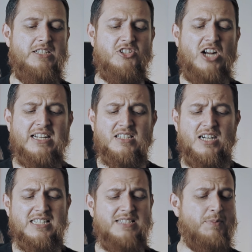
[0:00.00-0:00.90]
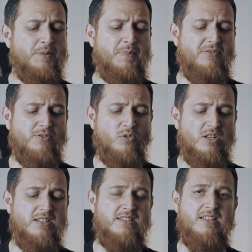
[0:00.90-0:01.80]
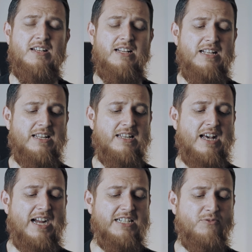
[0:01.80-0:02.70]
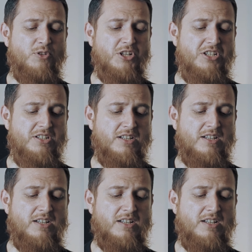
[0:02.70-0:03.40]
Dry grass, purple florals, light woody,